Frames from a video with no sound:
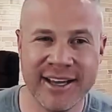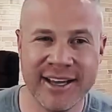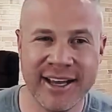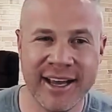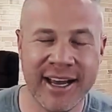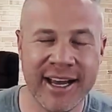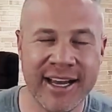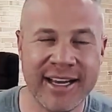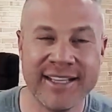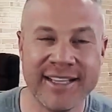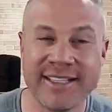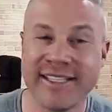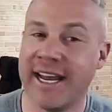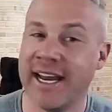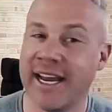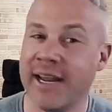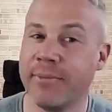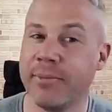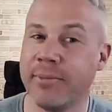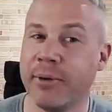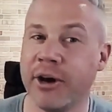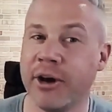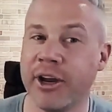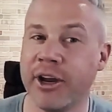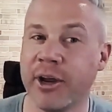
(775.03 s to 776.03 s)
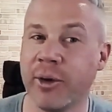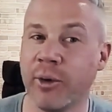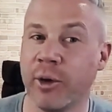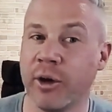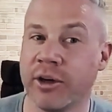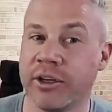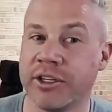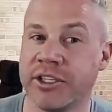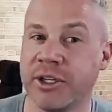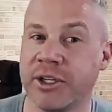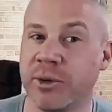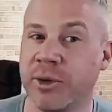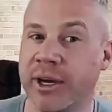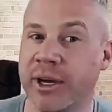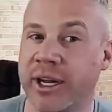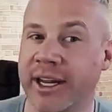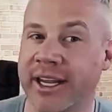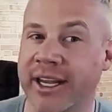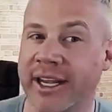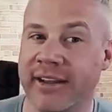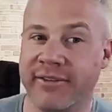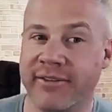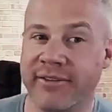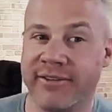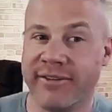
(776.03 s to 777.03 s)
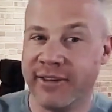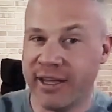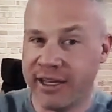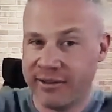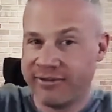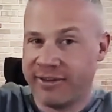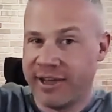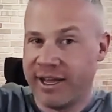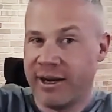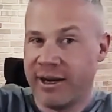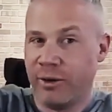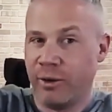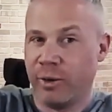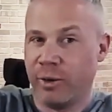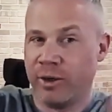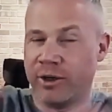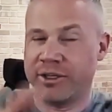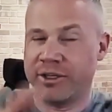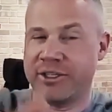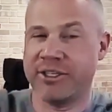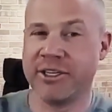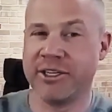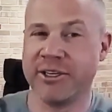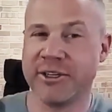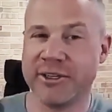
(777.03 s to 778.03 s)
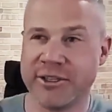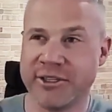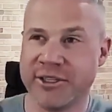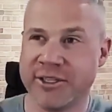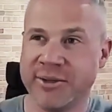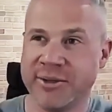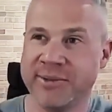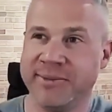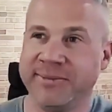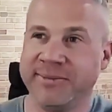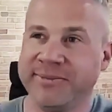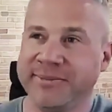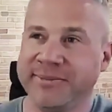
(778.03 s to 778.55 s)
Heinz, any parting words you want to leave? Final words yours.